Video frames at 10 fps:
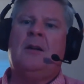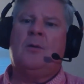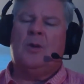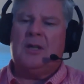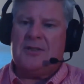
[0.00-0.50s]

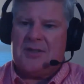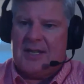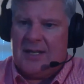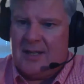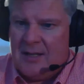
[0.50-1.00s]
Well, let's
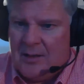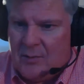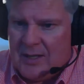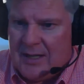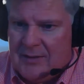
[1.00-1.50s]
see.
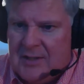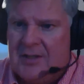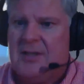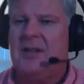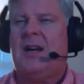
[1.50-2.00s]
We haven't done
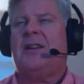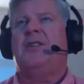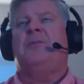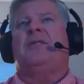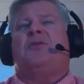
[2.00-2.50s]
it to
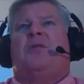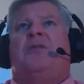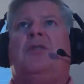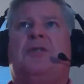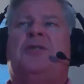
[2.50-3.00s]
documents. We've
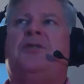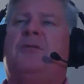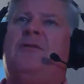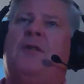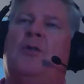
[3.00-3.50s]
hooked it to
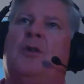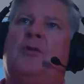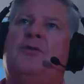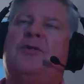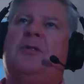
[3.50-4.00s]

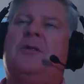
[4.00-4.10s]
photos.